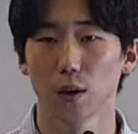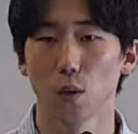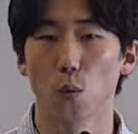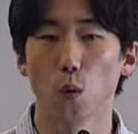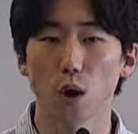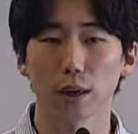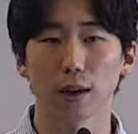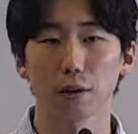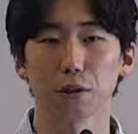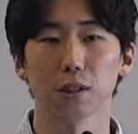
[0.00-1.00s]
Work out
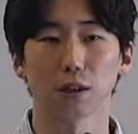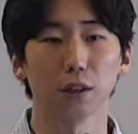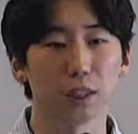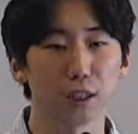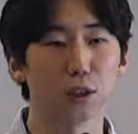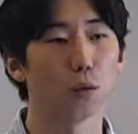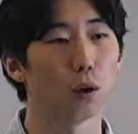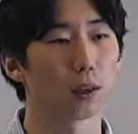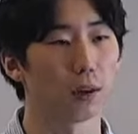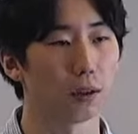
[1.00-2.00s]
your, continue to work
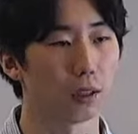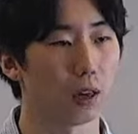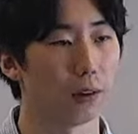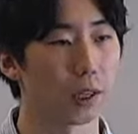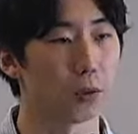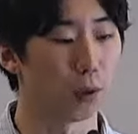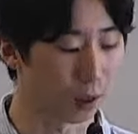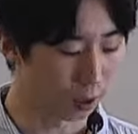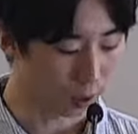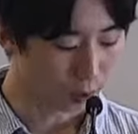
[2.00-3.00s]
out your salvation with
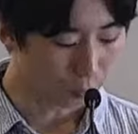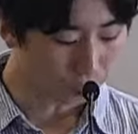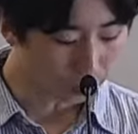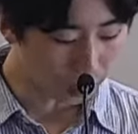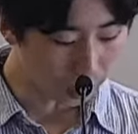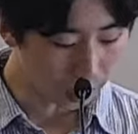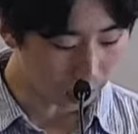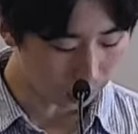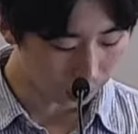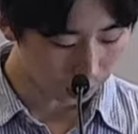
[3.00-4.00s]
fear
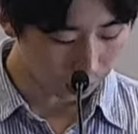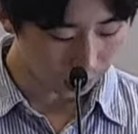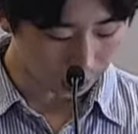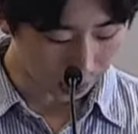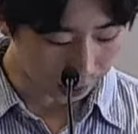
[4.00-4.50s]
and